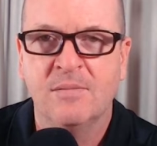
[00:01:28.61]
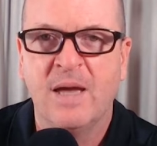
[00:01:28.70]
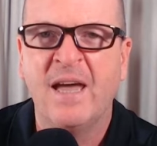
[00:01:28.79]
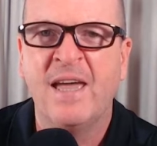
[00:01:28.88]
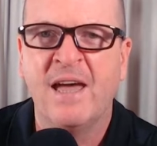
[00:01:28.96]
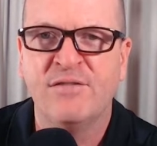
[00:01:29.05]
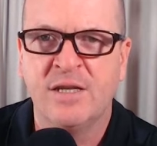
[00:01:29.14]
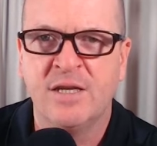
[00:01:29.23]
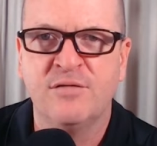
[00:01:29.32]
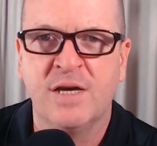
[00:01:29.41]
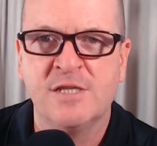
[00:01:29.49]
I have
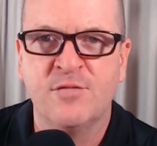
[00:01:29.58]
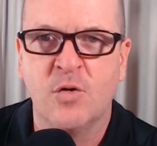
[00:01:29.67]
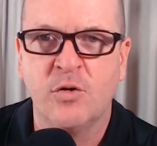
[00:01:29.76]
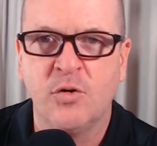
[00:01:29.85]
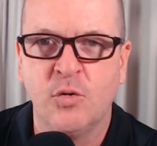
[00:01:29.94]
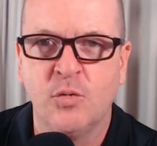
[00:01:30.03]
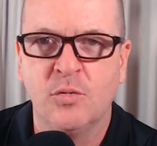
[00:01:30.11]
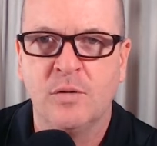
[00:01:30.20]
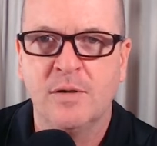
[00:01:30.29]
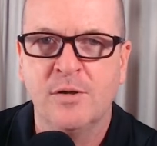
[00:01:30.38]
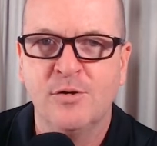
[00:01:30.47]
an advice for you.
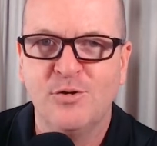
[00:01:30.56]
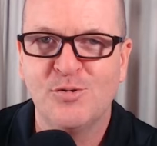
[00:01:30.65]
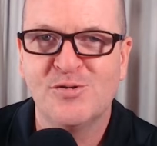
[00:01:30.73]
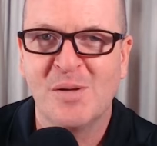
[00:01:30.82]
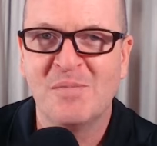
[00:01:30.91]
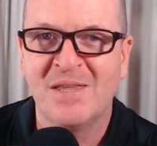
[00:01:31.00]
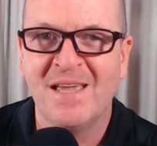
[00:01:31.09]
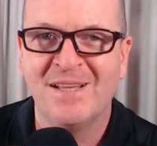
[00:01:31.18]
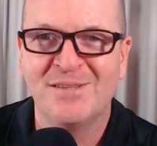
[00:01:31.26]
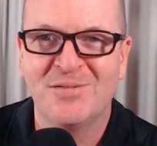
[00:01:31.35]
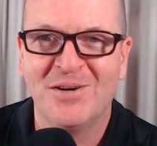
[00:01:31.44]
Do something
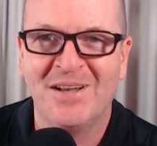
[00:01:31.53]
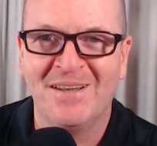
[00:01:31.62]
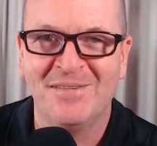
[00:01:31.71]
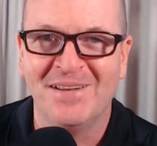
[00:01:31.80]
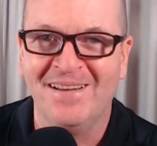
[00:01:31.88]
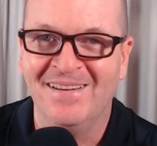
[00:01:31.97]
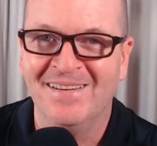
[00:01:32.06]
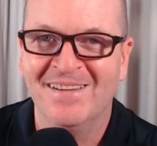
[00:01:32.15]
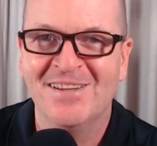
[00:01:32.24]
else for a living.